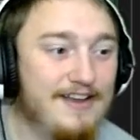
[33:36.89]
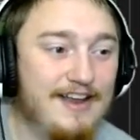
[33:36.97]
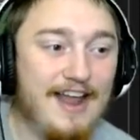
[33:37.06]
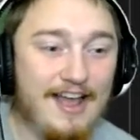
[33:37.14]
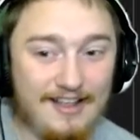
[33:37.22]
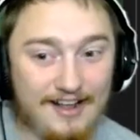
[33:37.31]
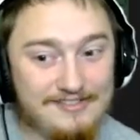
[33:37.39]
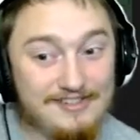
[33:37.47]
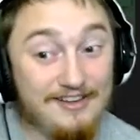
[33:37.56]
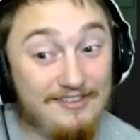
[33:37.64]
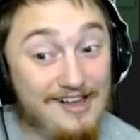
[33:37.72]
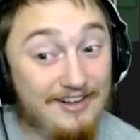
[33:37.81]
And that actually
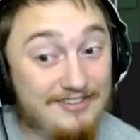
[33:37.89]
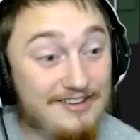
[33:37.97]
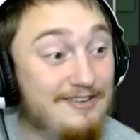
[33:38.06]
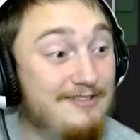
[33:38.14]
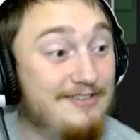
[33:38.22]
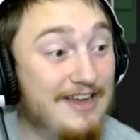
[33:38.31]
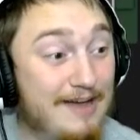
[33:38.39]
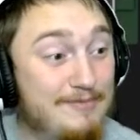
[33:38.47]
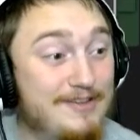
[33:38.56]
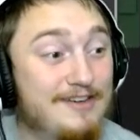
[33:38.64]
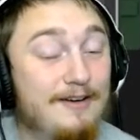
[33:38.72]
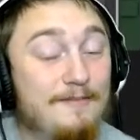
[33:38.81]
unlocks a new tab
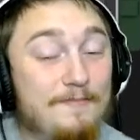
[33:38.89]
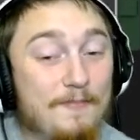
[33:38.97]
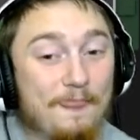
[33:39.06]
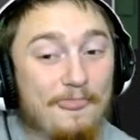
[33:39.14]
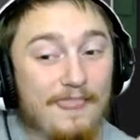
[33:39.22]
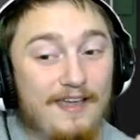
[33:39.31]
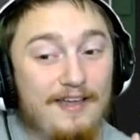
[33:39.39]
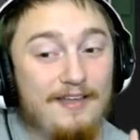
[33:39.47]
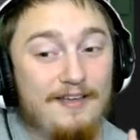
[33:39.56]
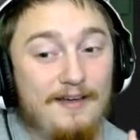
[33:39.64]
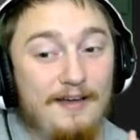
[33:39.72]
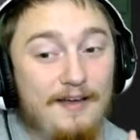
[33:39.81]
here.
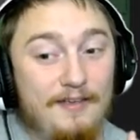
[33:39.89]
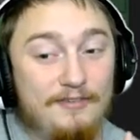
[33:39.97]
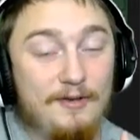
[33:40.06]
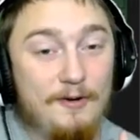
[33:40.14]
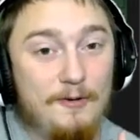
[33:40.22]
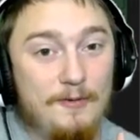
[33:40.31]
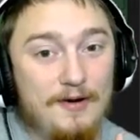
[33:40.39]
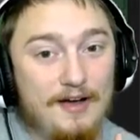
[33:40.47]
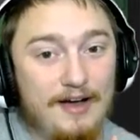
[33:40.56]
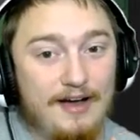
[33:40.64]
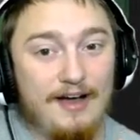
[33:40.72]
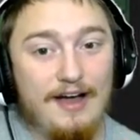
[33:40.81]
So,
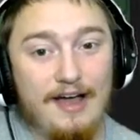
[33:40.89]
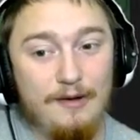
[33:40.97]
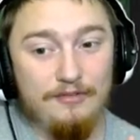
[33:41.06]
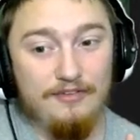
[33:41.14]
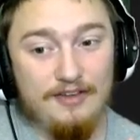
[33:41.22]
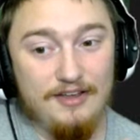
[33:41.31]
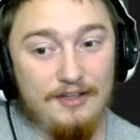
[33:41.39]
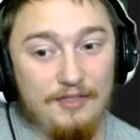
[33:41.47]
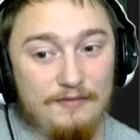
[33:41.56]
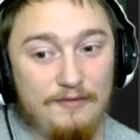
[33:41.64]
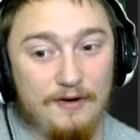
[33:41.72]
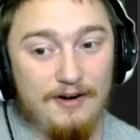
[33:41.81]
I was looking on the
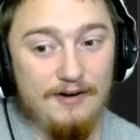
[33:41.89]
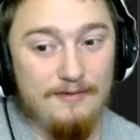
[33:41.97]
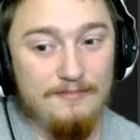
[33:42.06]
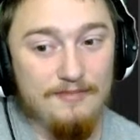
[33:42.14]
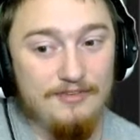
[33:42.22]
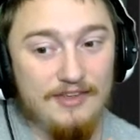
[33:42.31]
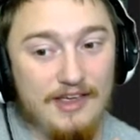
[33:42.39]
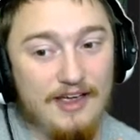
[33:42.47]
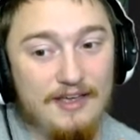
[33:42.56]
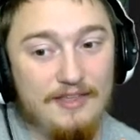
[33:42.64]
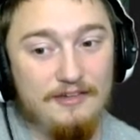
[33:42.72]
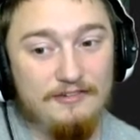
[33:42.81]
forums,
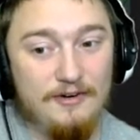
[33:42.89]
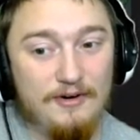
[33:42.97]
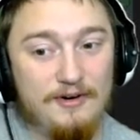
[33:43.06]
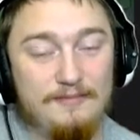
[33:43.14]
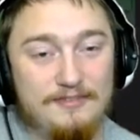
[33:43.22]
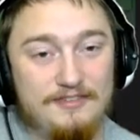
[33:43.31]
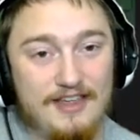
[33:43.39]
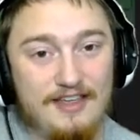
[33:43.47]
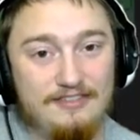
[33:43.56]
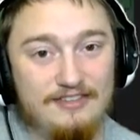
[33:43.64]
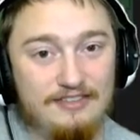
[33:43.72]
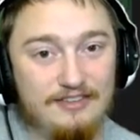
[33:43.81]
and the forum
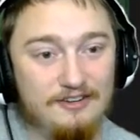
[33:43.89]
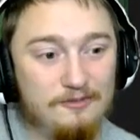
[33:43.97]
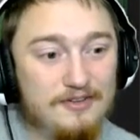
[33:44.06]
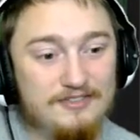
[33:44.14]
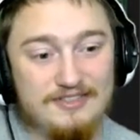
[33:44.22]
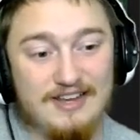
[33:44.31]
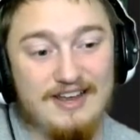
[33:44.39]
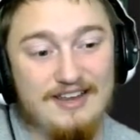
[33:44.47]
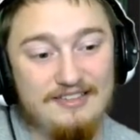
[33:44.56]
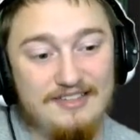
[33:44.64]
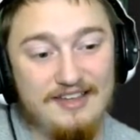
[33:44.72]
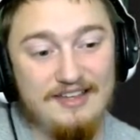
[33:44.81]
said that there wasn't
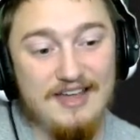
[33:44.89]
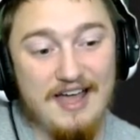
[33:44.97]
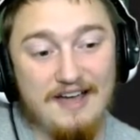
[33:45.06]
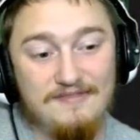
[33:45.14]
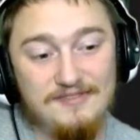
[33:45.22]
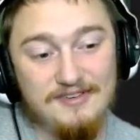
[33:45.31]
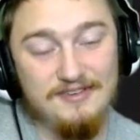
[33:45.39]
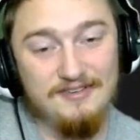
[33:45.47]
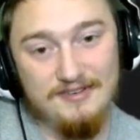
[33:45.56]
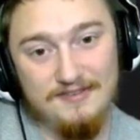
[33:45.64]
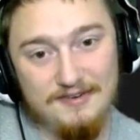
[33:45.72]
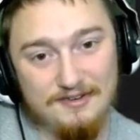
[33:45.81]
anything after
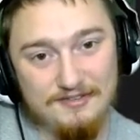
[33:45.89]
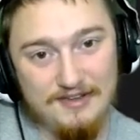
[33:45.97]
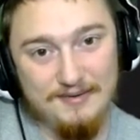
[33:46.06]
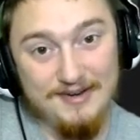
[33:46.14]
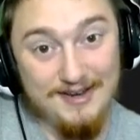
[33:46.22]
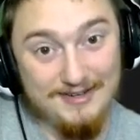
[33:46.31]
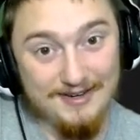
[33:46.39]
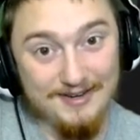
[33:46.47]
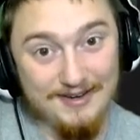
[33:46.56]
universal domination.